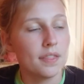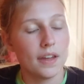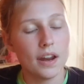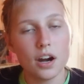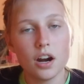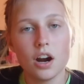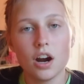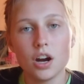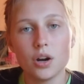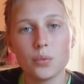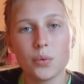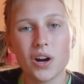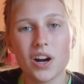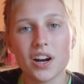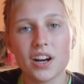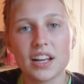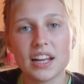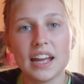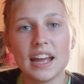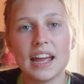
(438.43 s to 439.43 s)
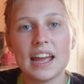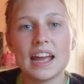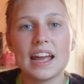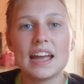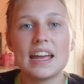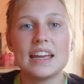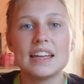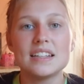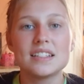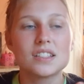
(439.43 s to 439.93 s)
They're hard work,
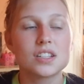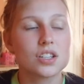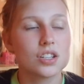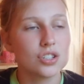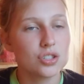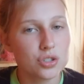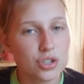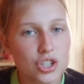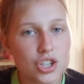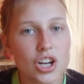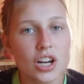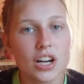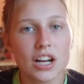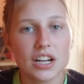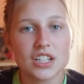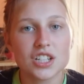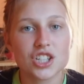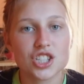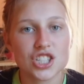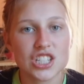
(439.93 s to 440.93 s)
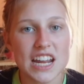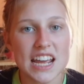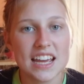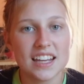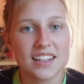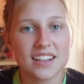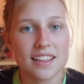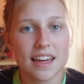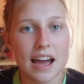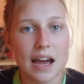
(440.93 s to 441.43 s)
and you should
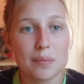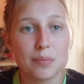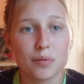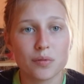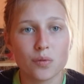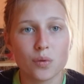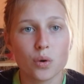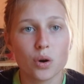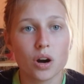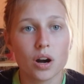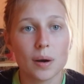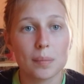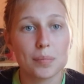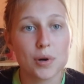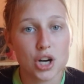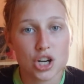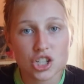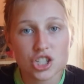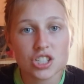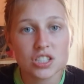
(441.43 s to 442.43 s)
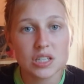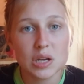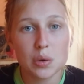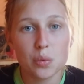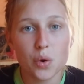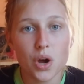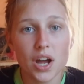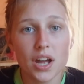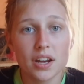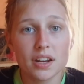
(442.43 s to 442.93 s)
understand that before
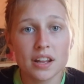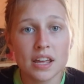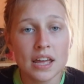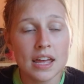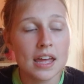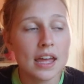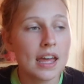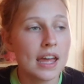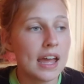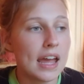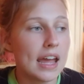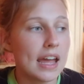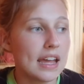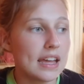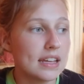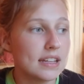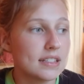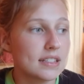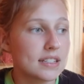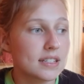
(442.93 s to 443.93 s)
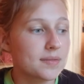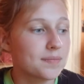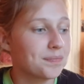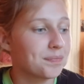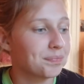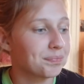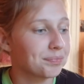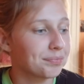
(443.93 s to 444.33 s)
purchasing one. And